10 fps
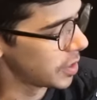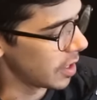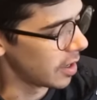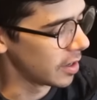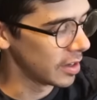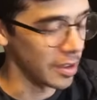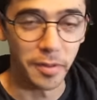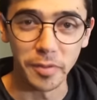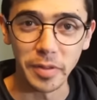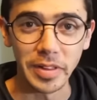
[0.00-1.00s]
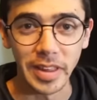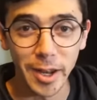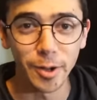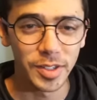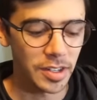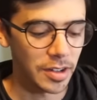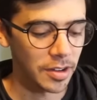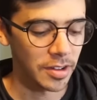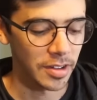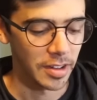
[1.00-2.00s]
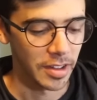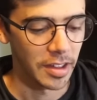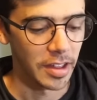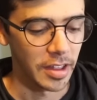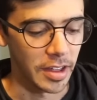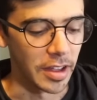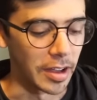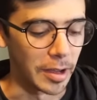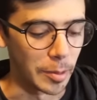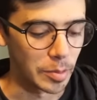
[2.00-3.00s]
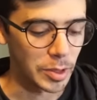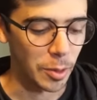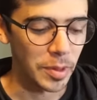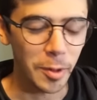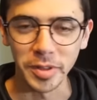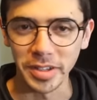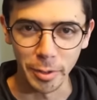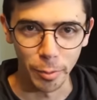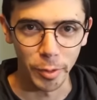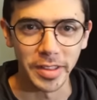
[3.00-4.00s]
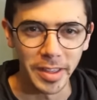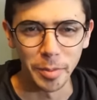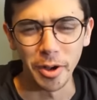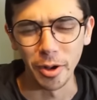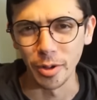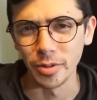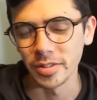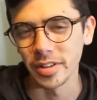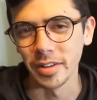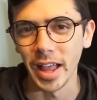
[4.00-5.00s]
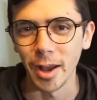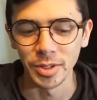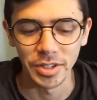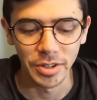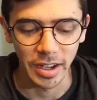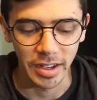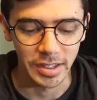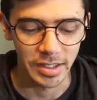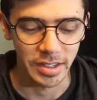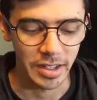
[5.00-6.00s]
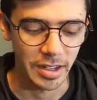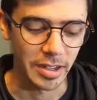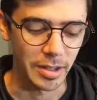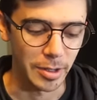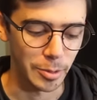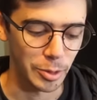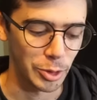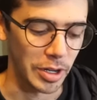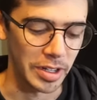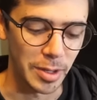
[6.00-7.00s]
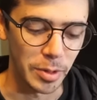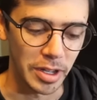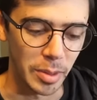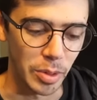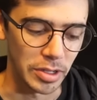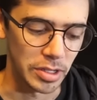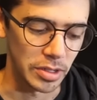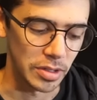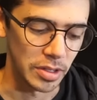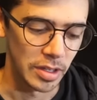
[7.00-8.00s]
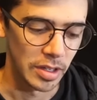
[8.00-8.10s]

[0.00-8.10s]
a ton of letters here, um, so I'm not really going to read them all aloud to you guys. Uh, try to keep it kind of personal.